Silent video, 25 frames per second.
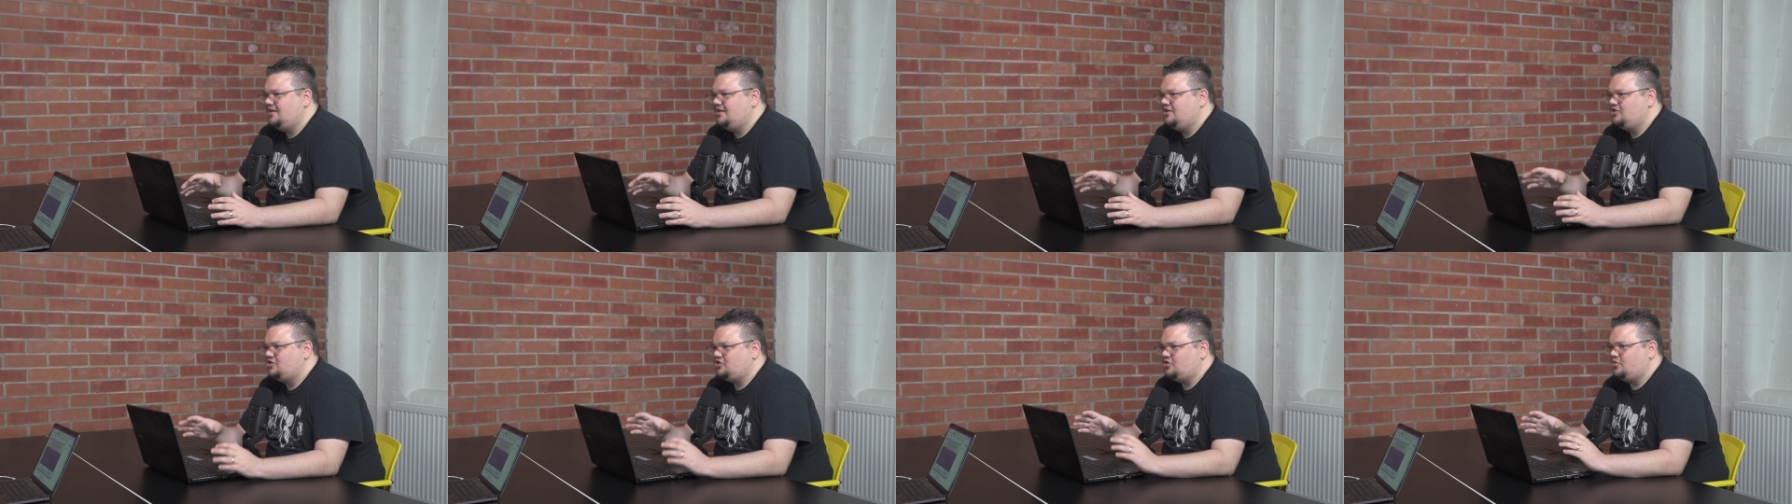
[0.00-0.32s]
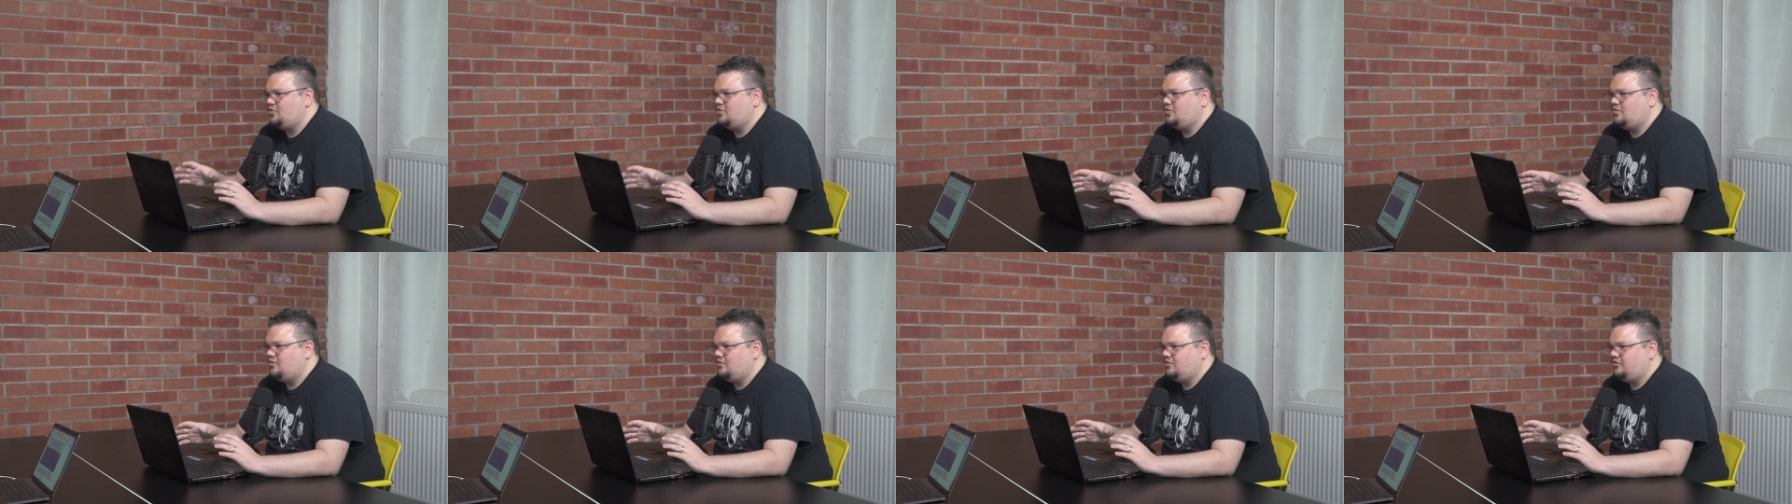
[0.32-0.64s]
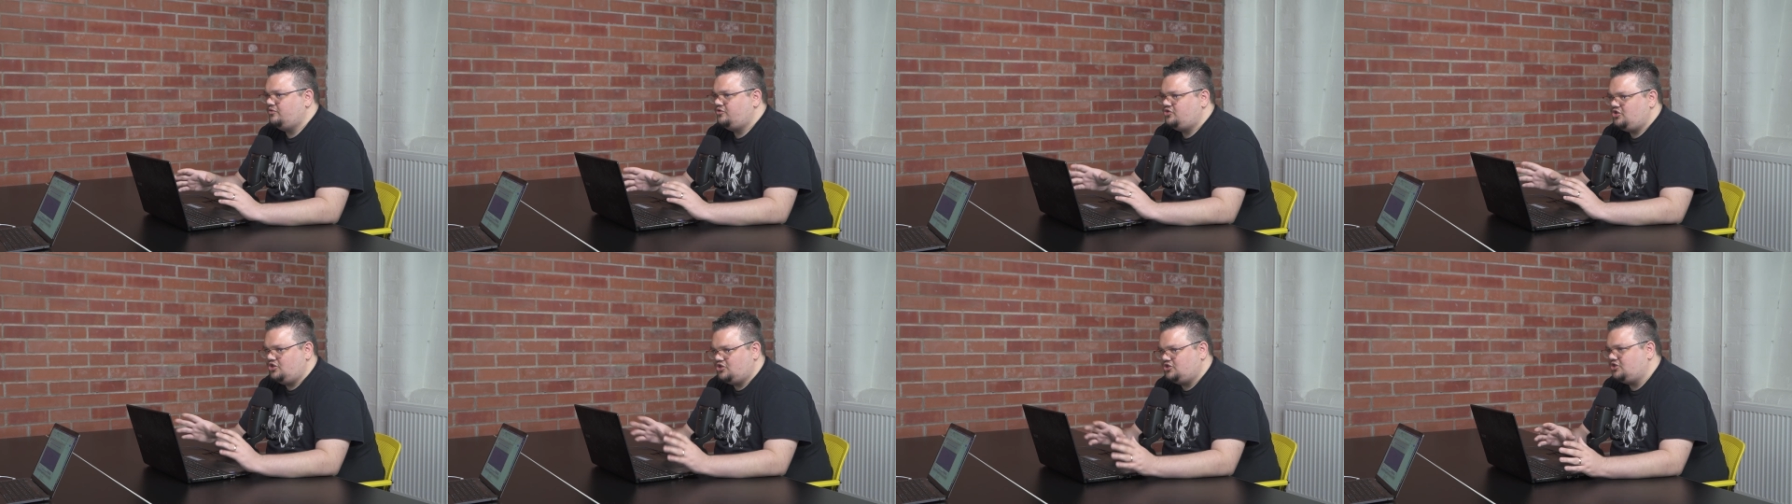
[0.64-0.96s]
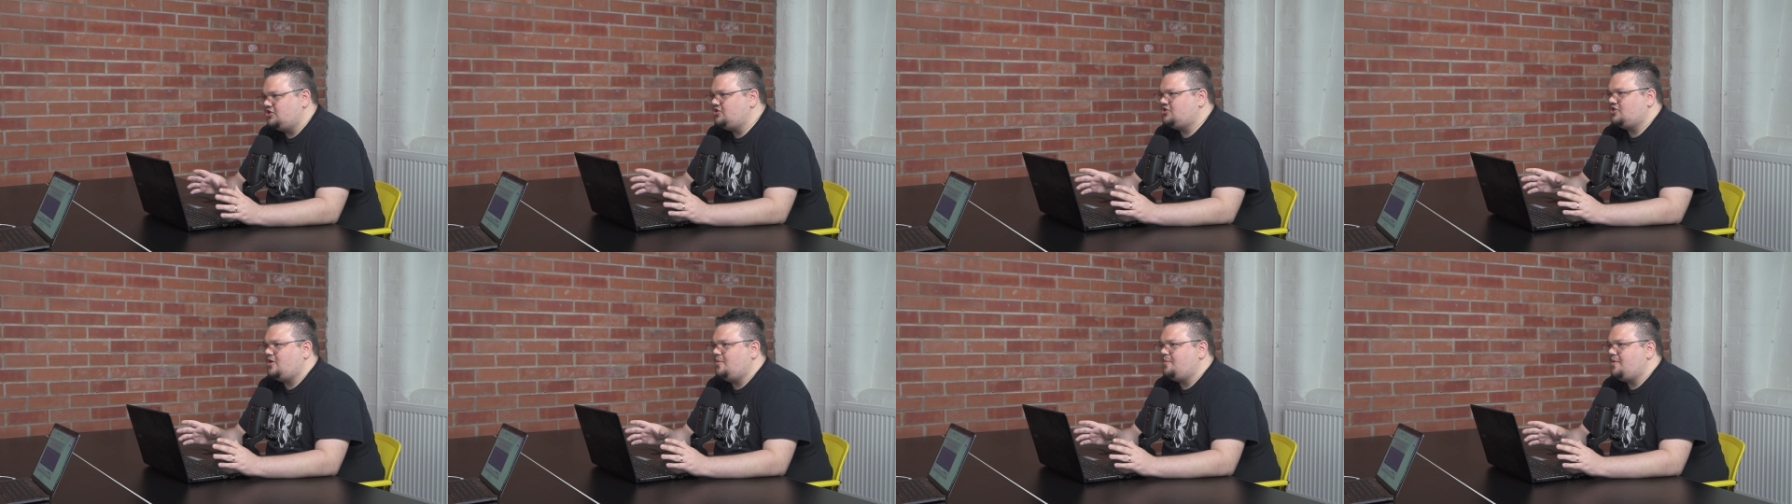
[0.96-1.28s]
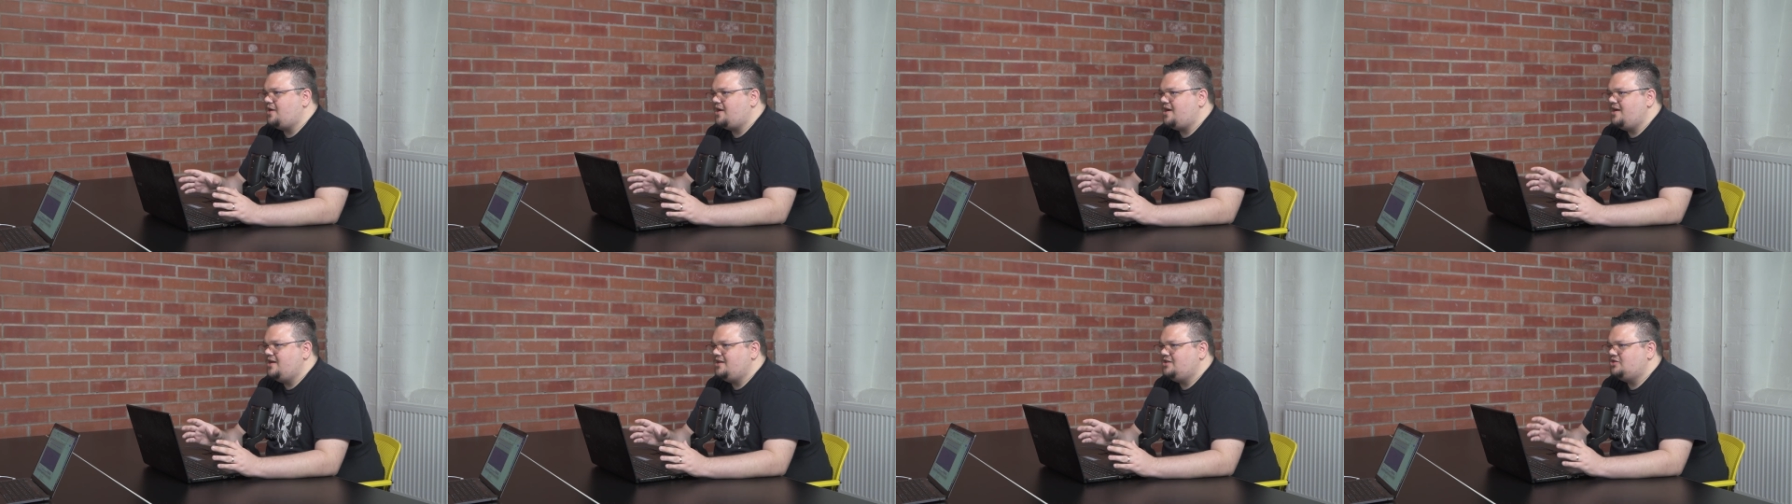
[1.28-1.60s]
so just to
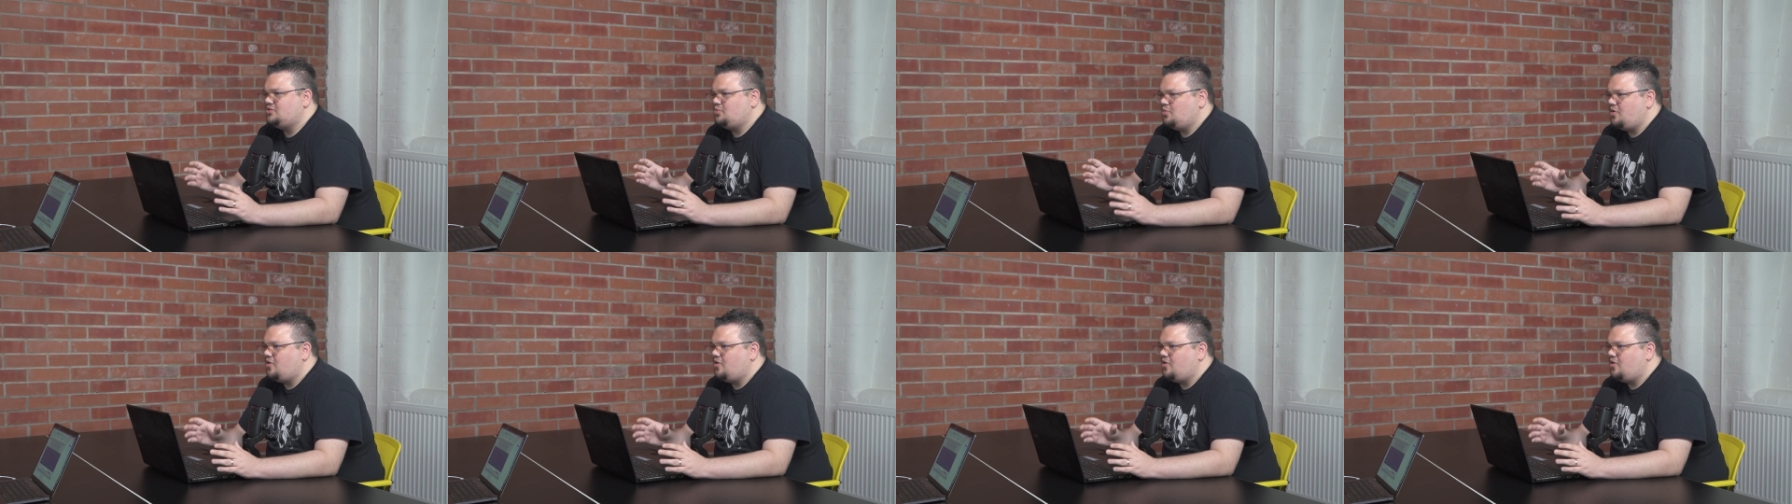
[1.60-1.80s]
summarise,